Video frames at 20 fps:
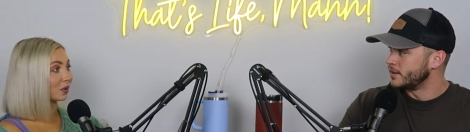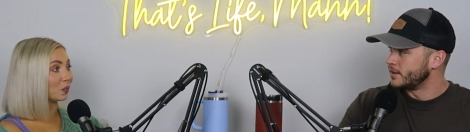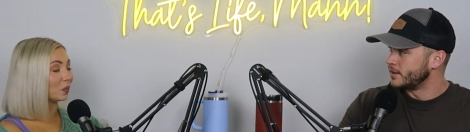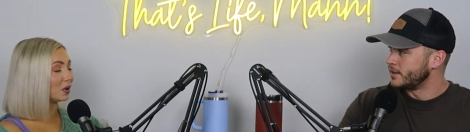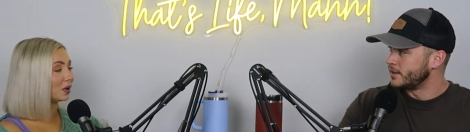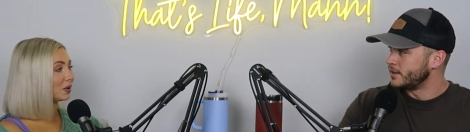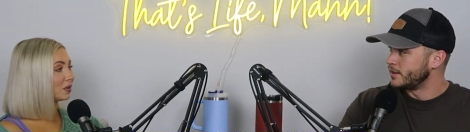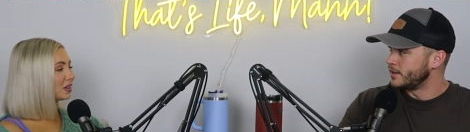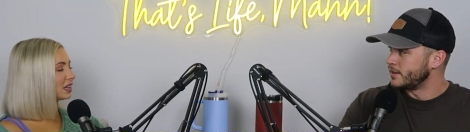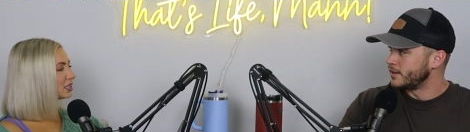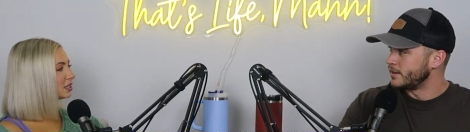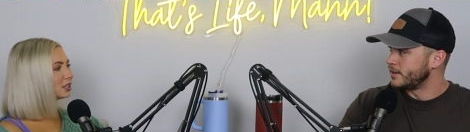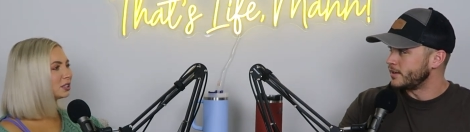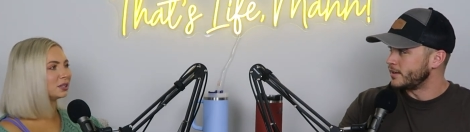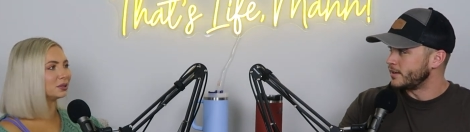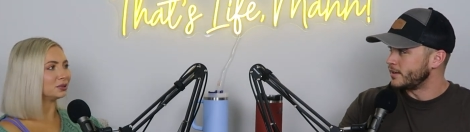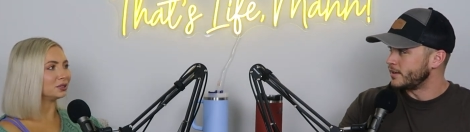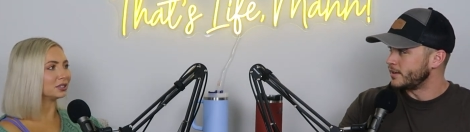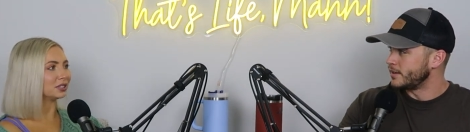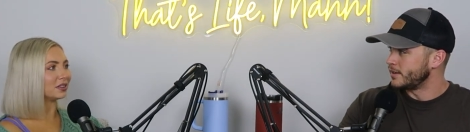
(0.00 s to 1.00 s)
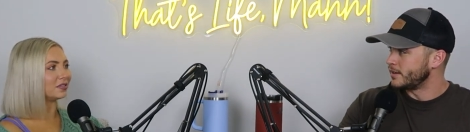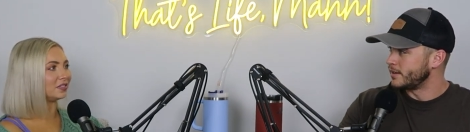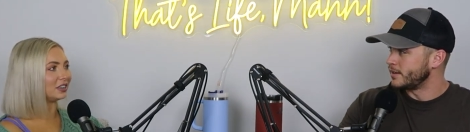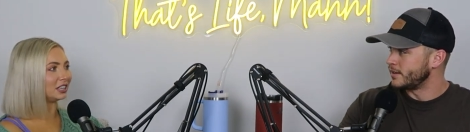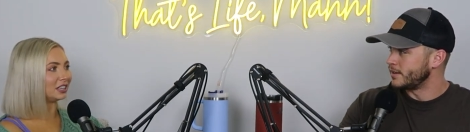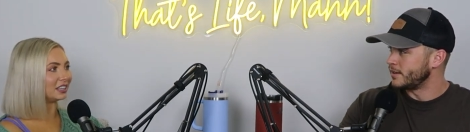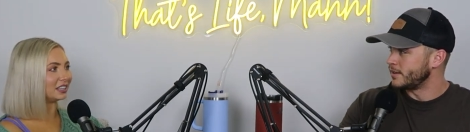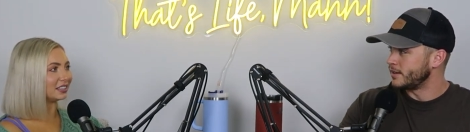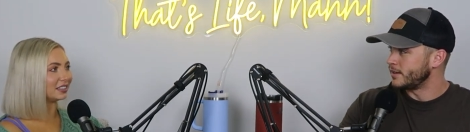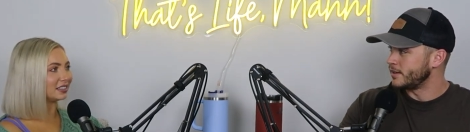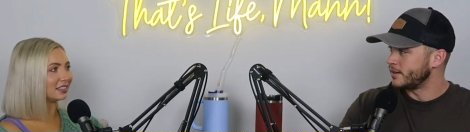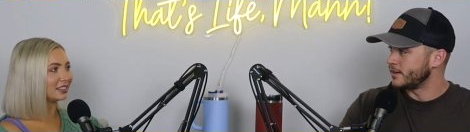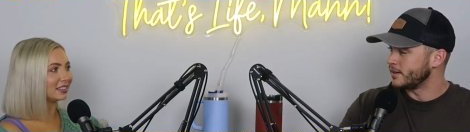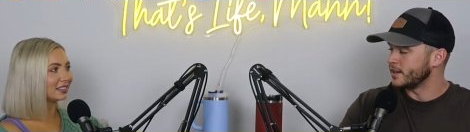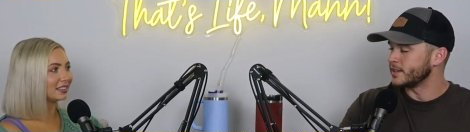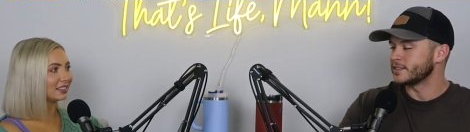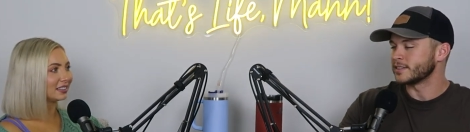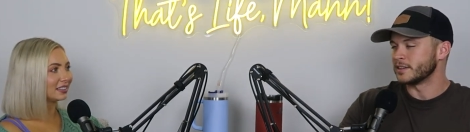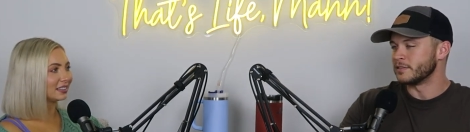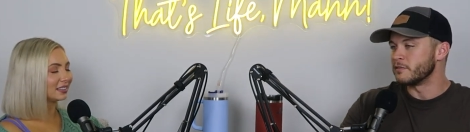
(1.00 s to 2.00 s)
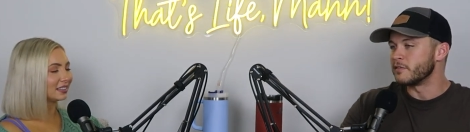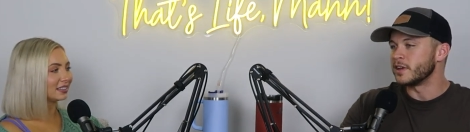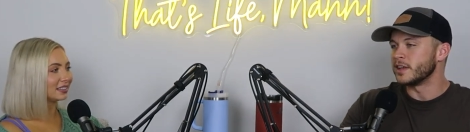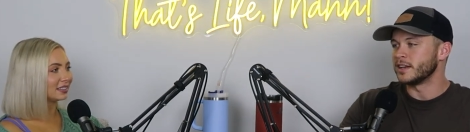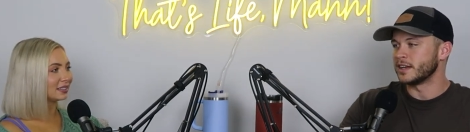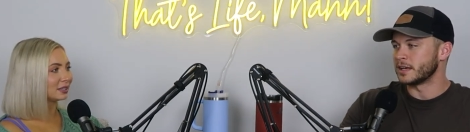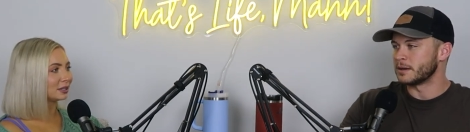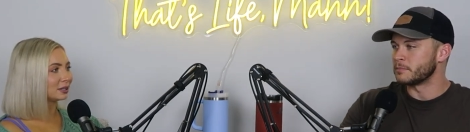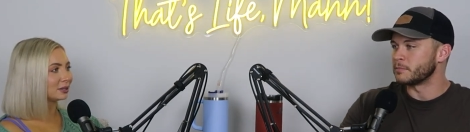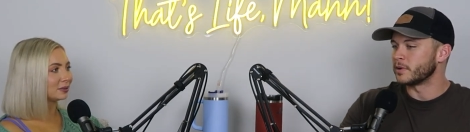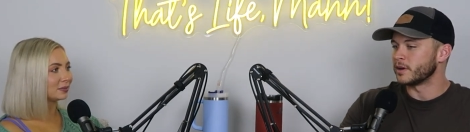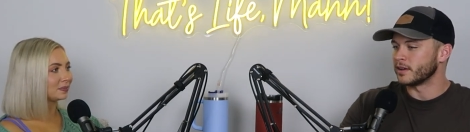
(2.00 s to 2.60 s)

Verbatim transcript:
Speaker 1: Well, that's also just convenient.
Speaker 2: It's convenient,